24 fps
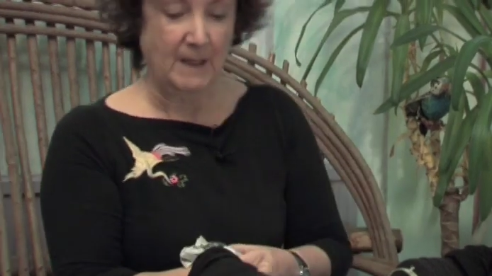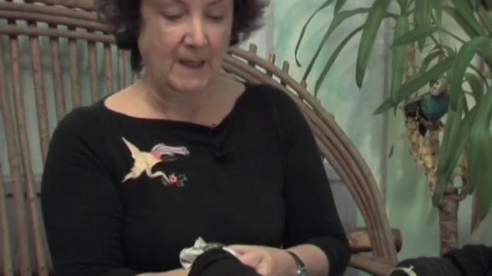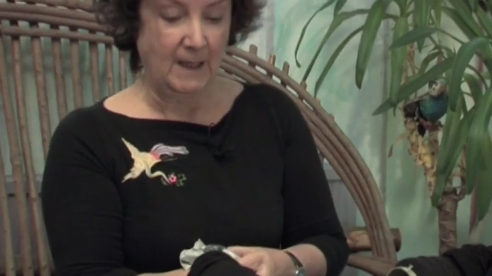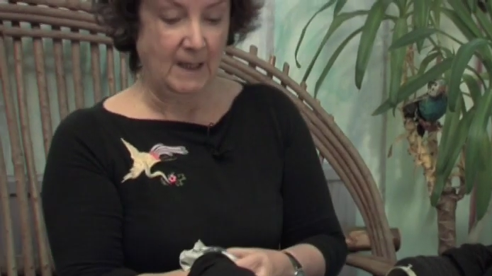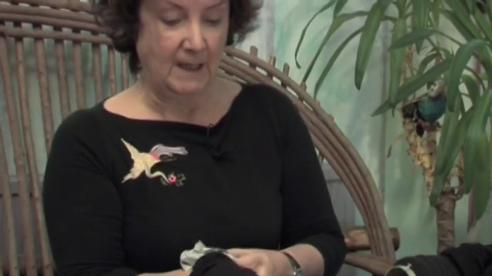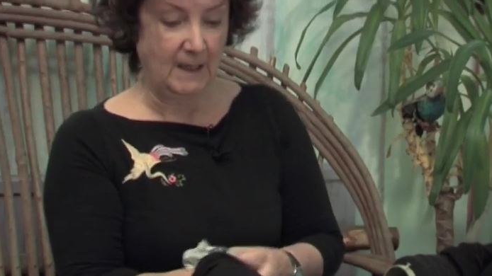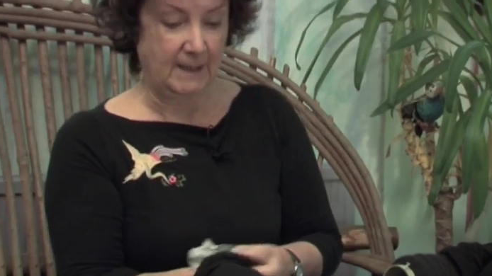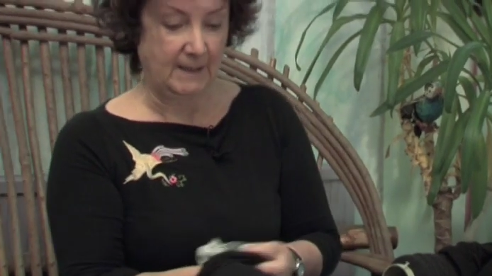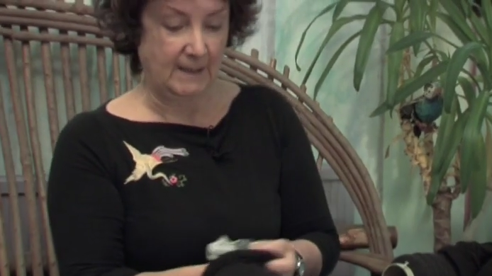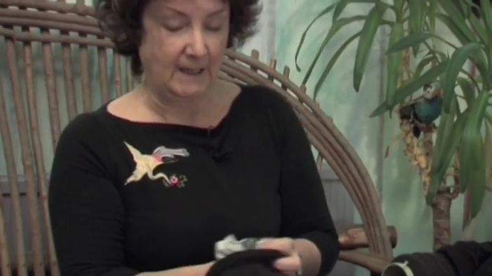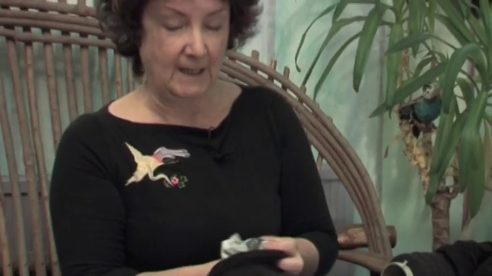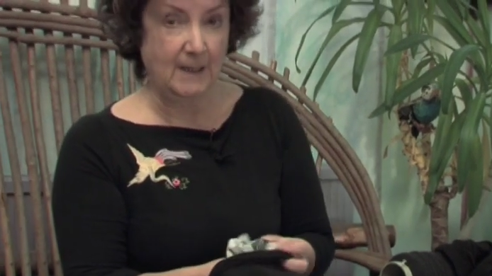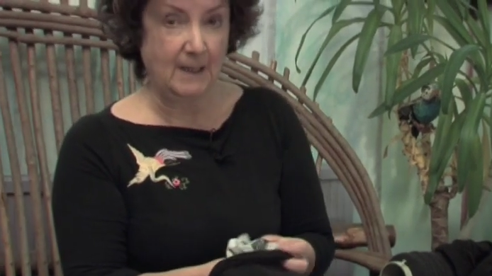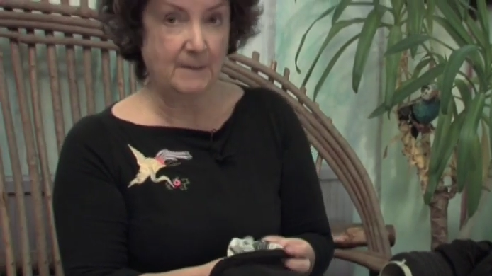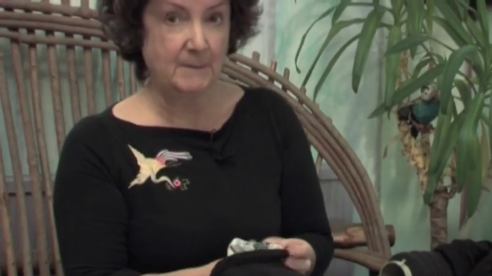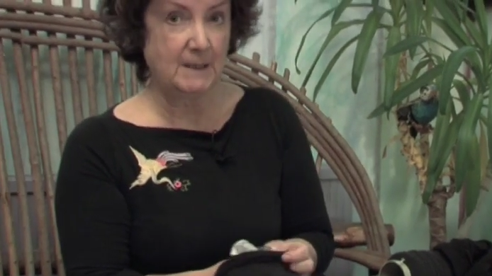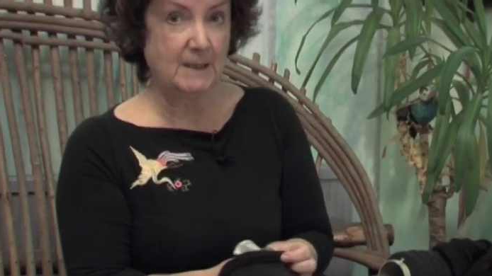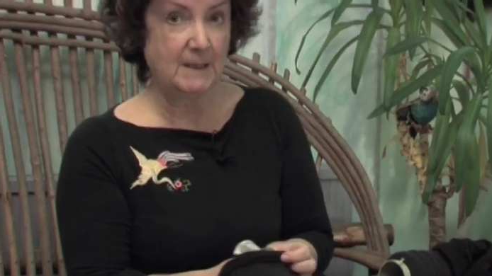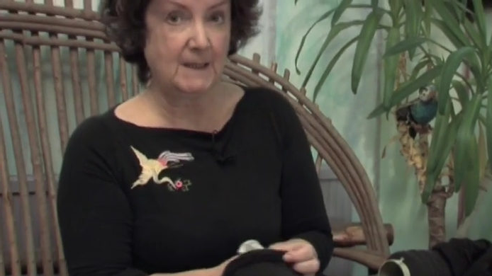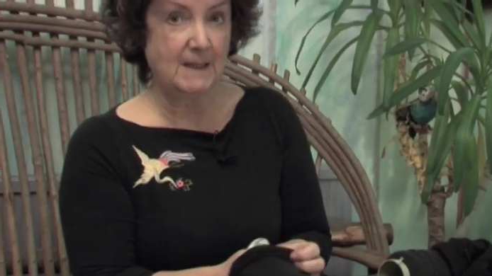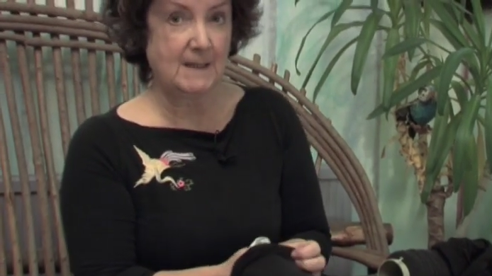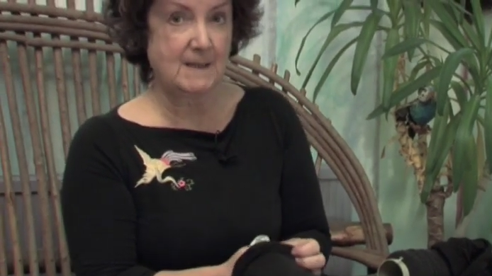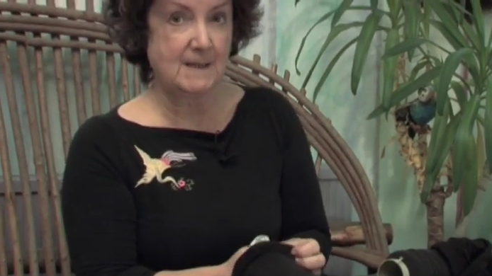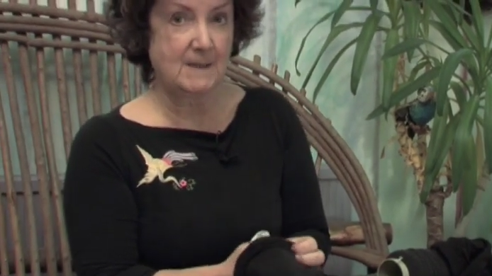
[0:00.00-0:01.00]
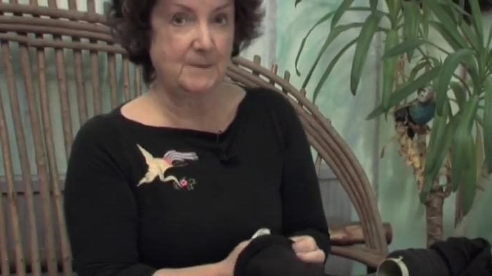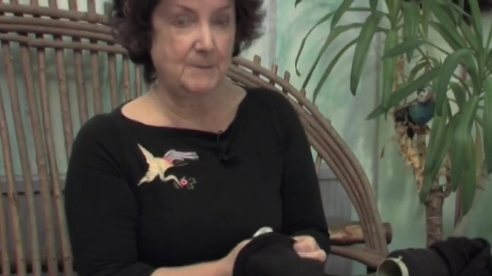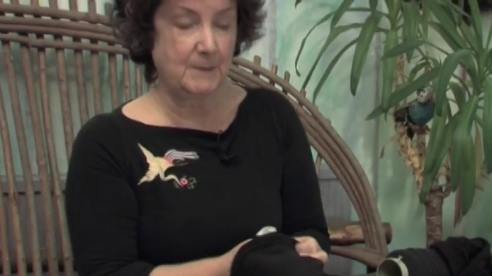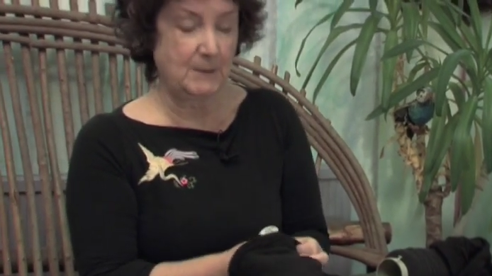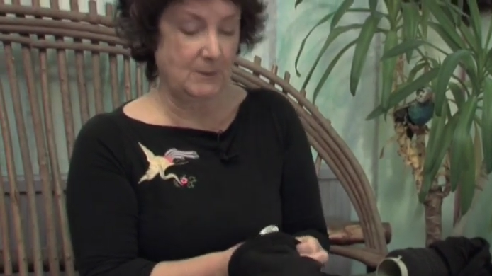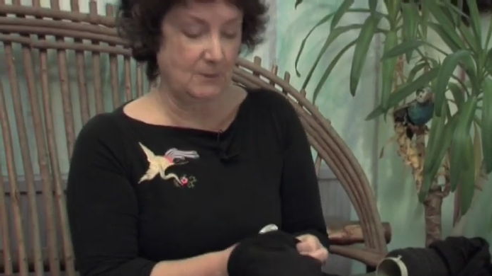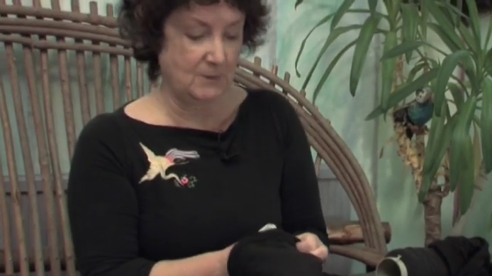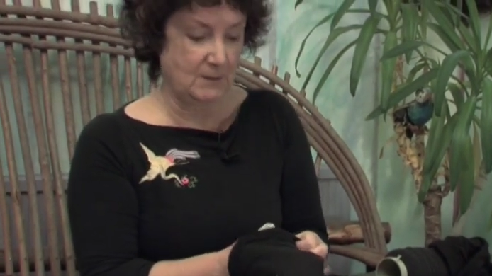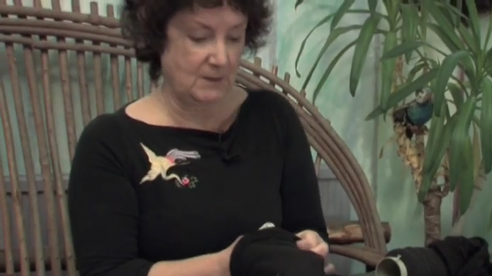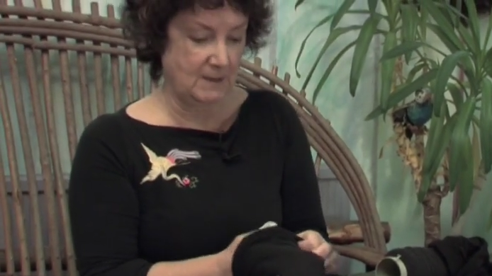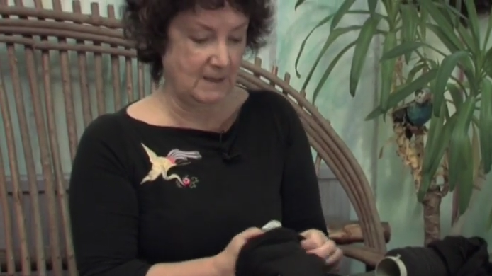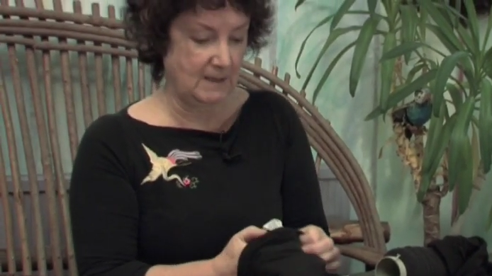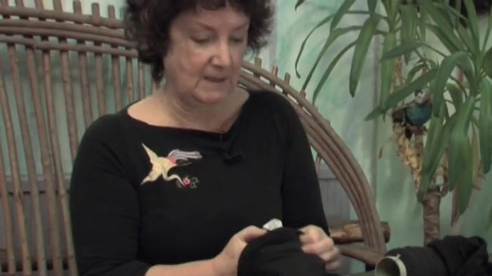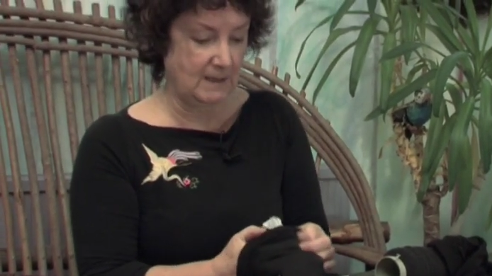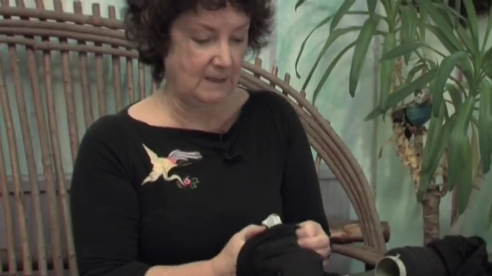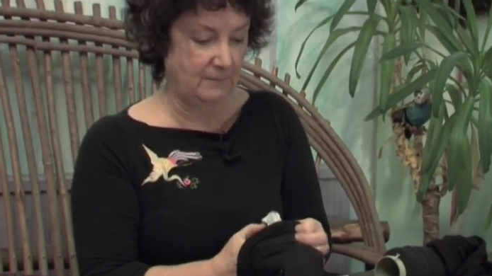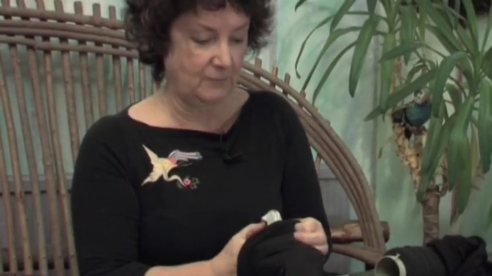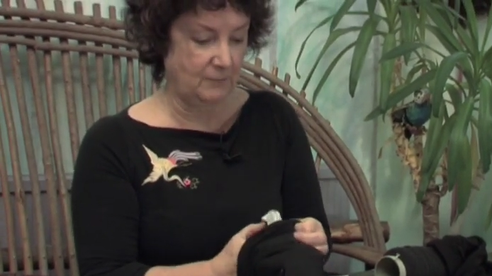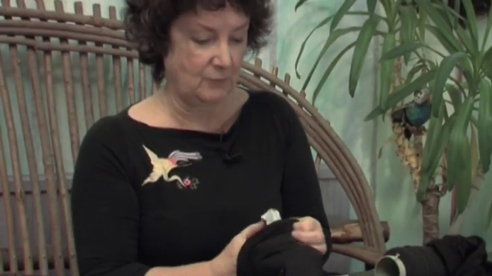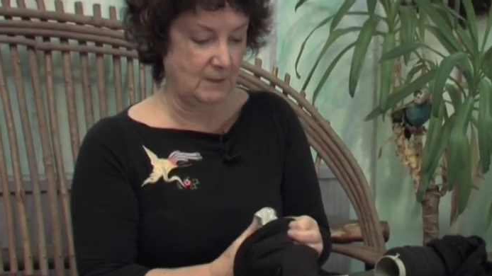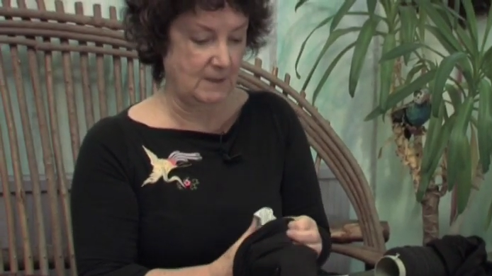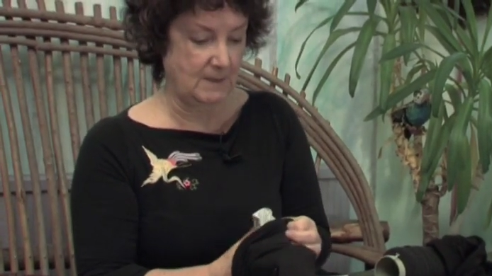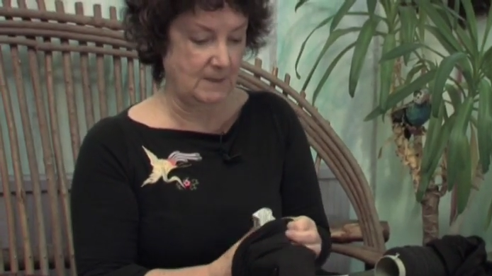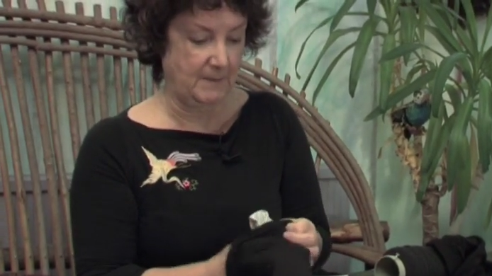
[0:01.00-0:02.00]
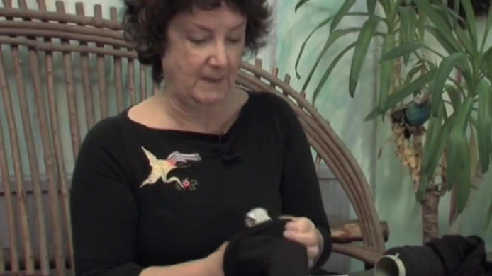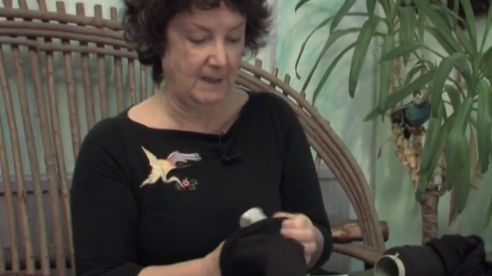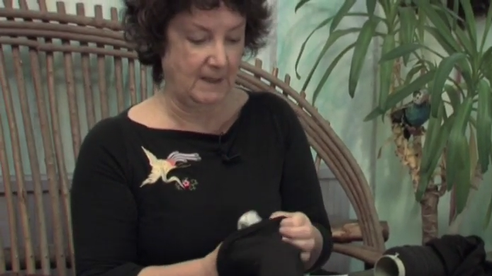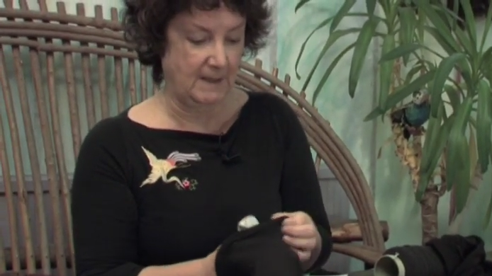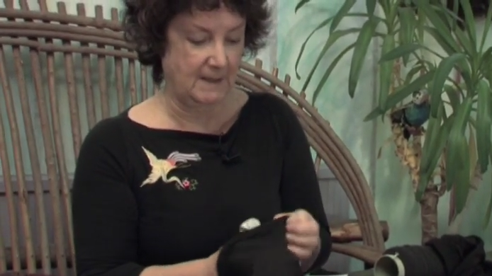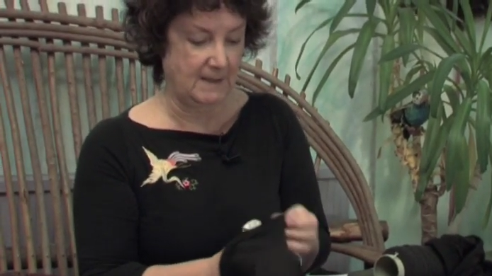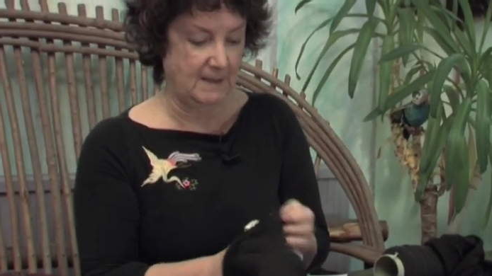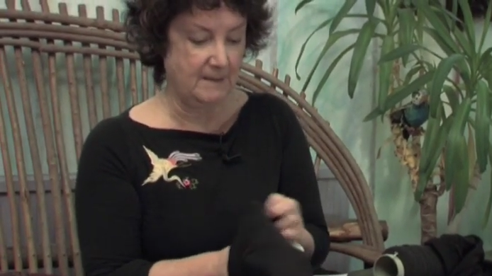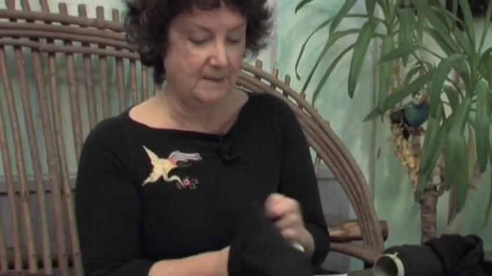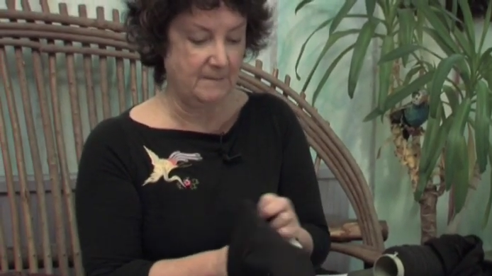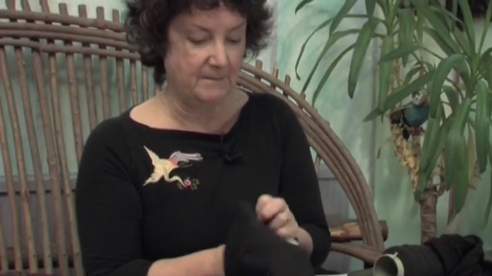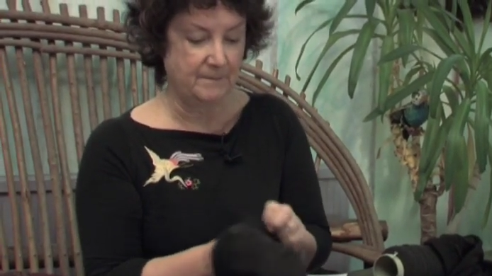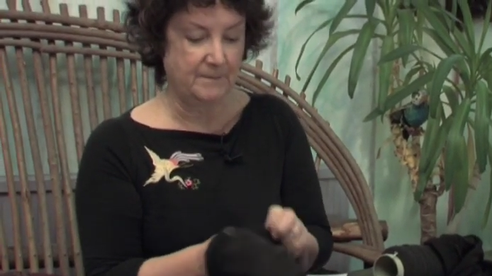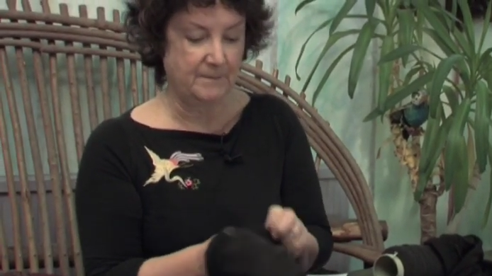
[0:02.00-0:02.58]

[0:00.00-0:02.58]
And how many legs are we going to need for a spider?